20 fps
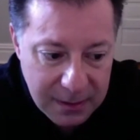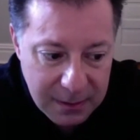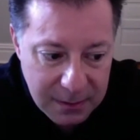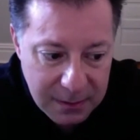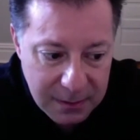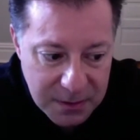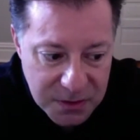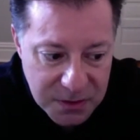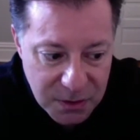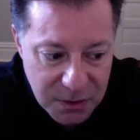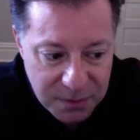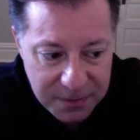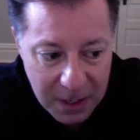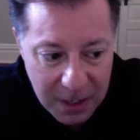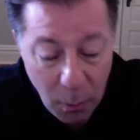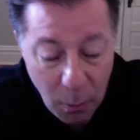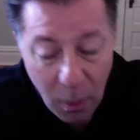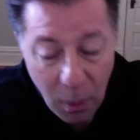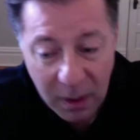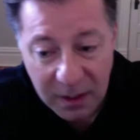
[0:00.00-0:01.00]
So if I
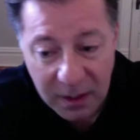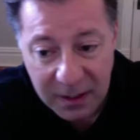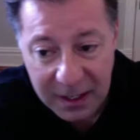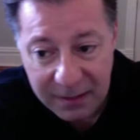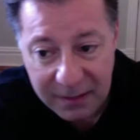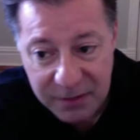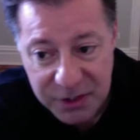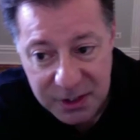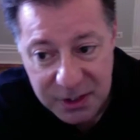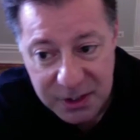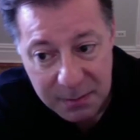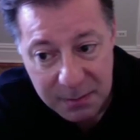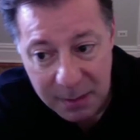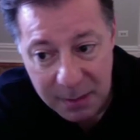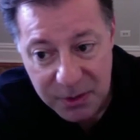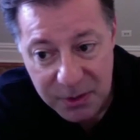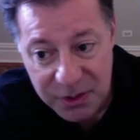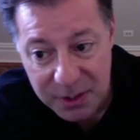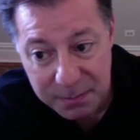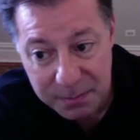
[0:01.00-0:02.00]
wanted to have a gym
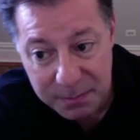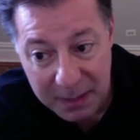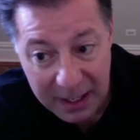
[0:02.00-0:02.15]
membership,